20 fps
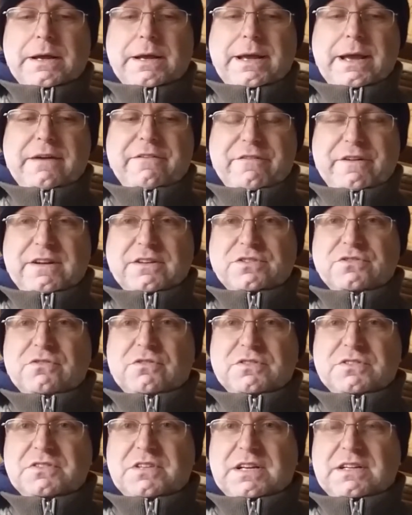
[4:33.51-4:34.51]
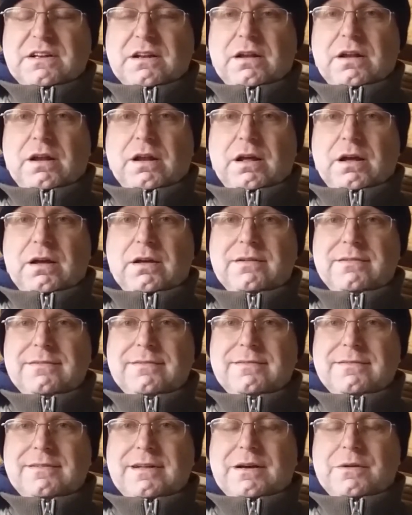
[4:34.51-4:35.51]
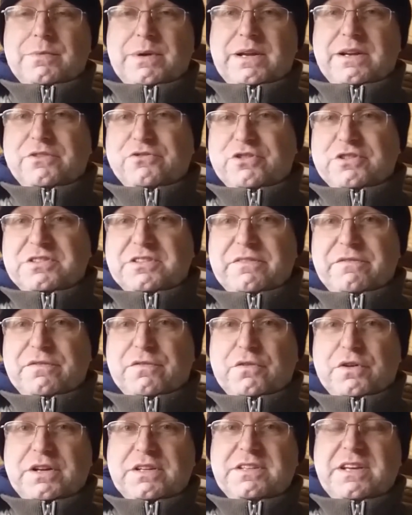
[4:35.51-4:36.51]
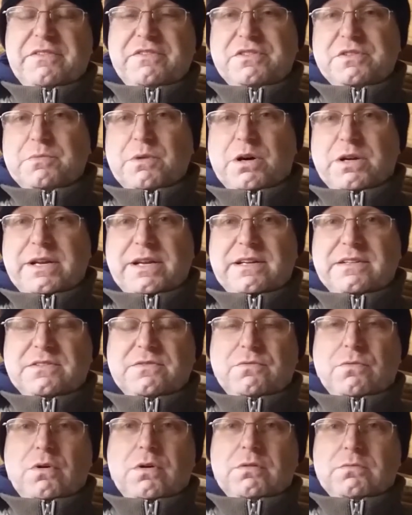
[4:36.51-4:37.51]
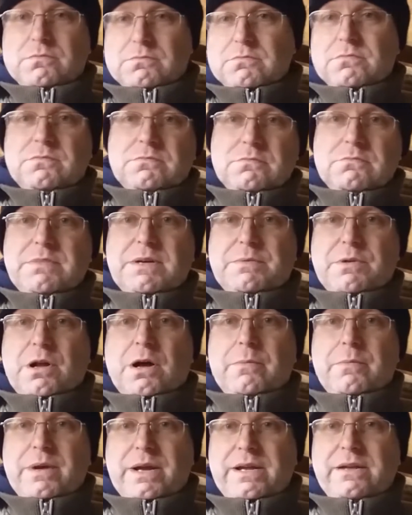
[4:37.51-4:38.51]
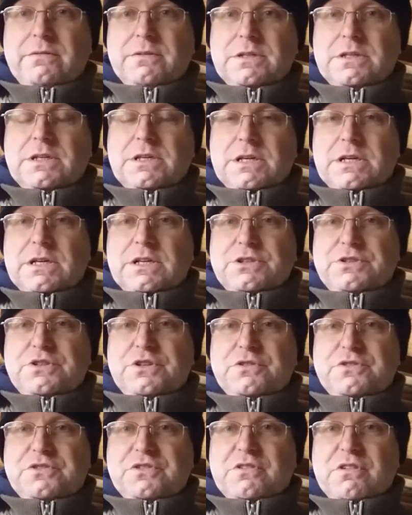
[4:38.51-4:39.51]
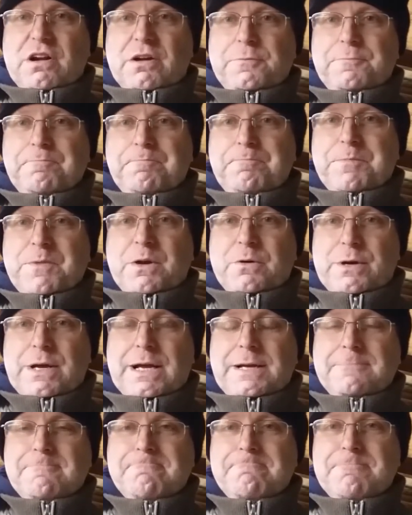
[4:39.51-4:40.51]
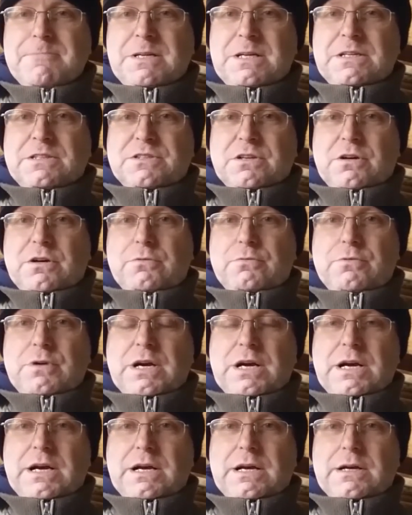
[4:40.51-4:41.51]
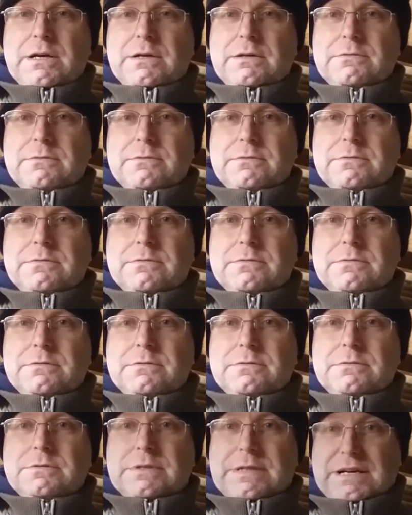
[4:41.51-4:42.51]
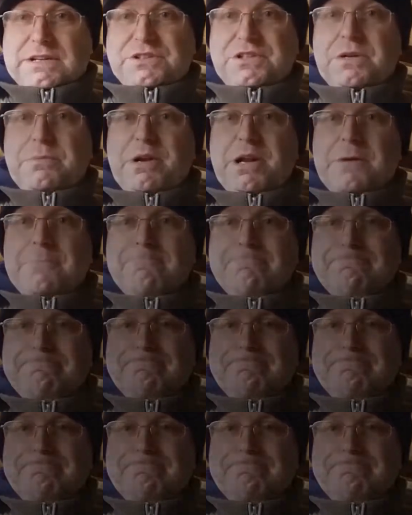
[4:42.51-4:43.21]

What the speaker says: yeah, fingers crossed that'll be interesting for you, to give you some ideas of what people like me choose to grow. Okay, so catch you in a minute.